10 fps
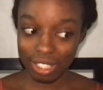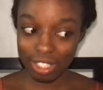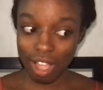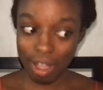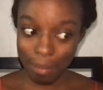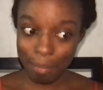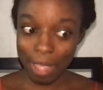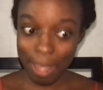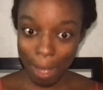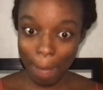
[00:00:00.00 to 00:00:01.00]
not me
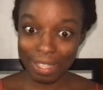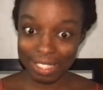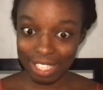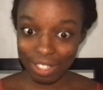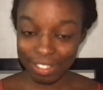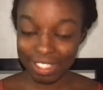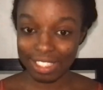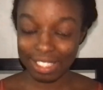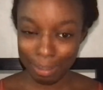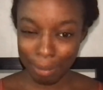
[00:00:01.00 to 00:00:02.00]
by myself, still
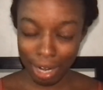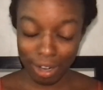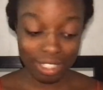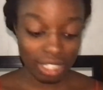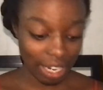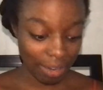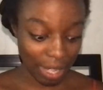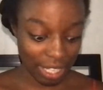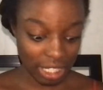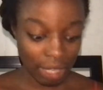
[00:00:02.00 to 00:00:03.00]
in the marriage.
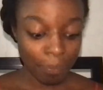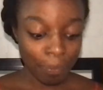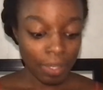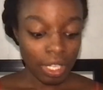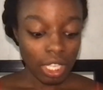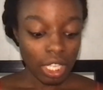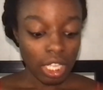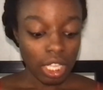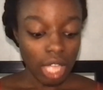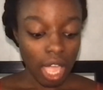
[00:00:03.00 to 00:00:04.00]
Anyways,
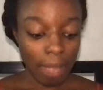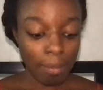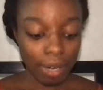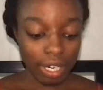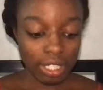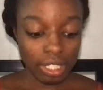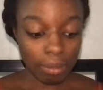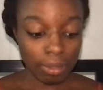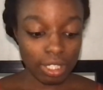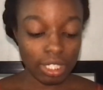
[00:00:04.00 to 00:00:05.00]
I bring this up
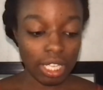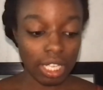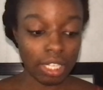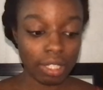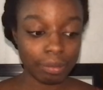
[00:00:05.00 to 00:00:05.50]
to say